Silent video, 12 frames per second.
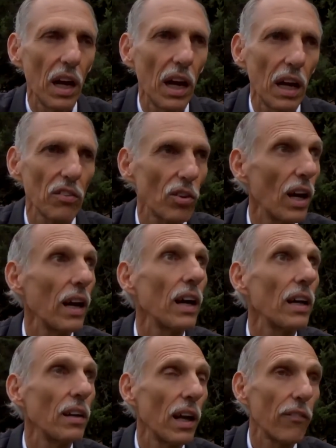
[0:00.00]

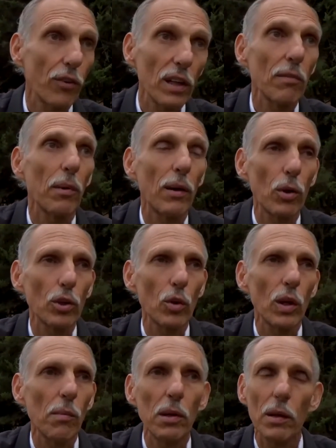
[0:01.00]
A friend of mine wrote
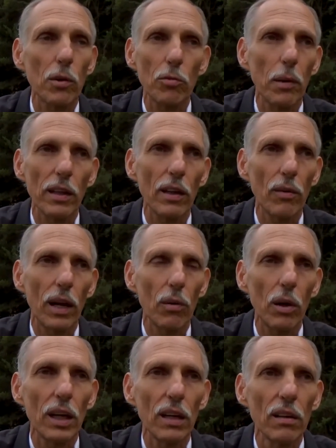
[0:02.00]
to him, and he responded right
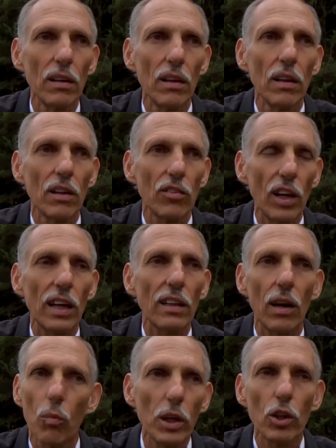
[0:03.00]
away,
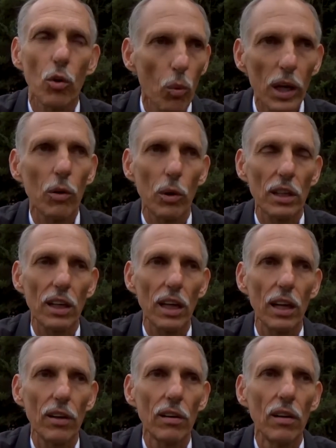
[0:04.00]
saying that we don't want to work
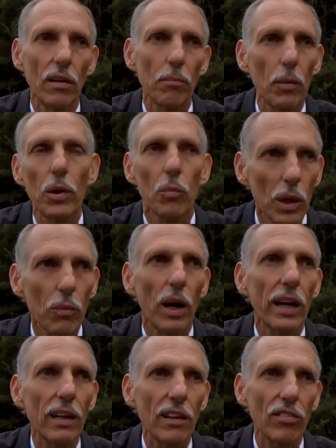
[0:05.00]
together. But when we
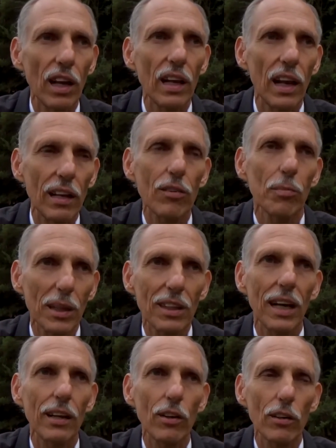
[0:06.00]
write and say, let us meet
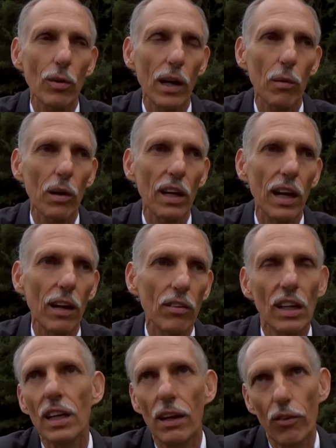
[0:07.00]
together to try to work it
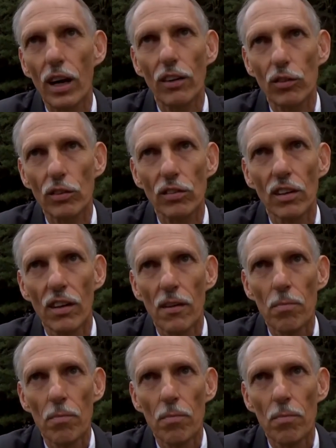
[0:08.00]
out, he never answers.